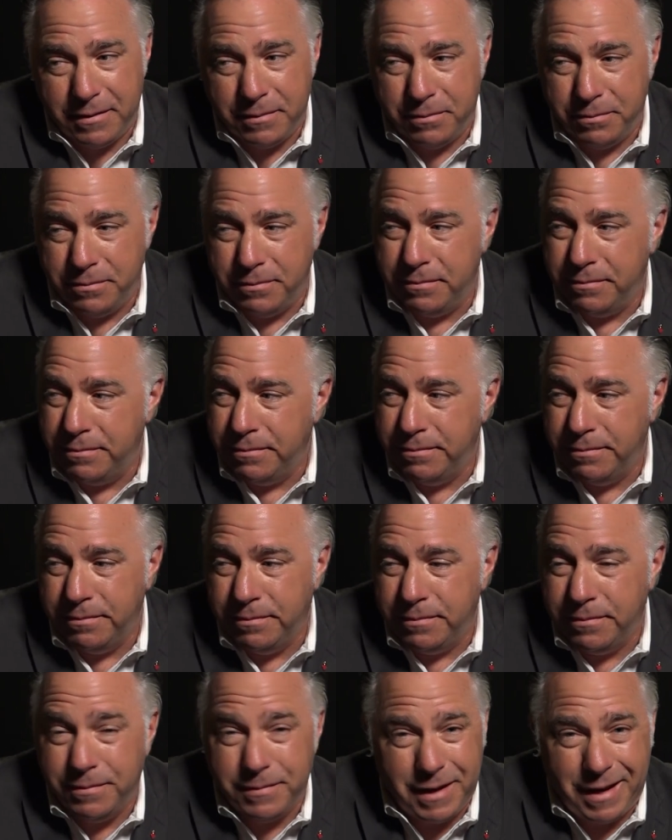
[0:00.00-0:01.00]

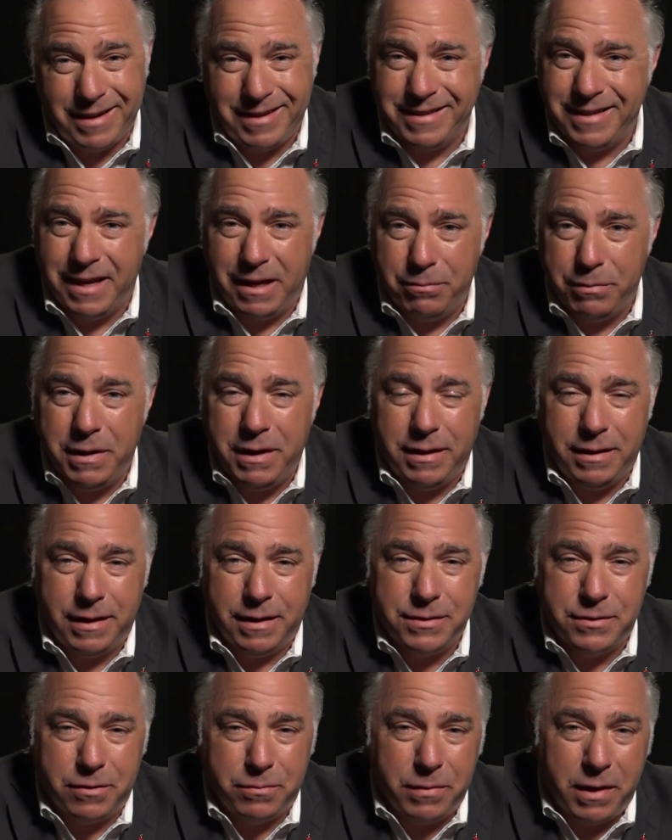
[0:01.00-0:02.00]
Not me,
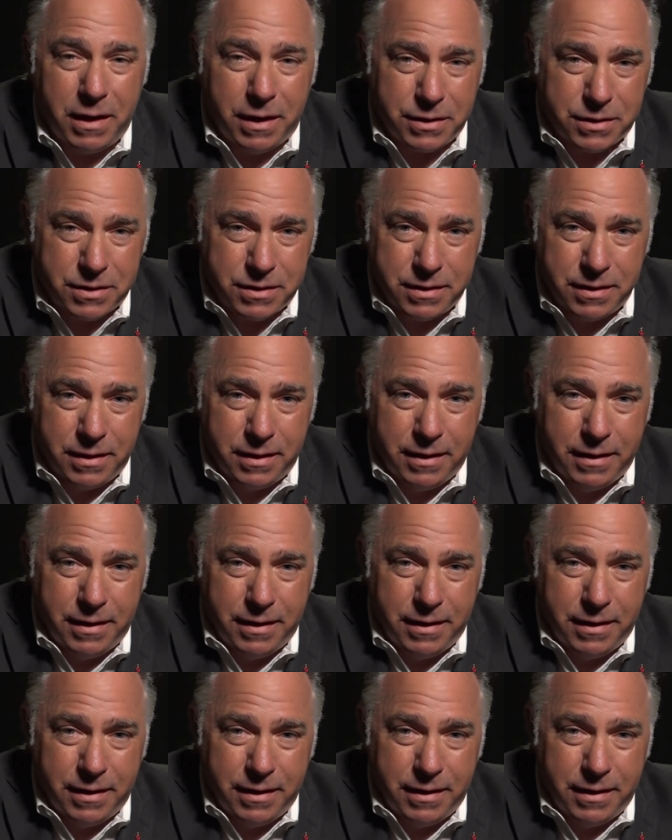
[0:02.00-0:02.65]
not so much.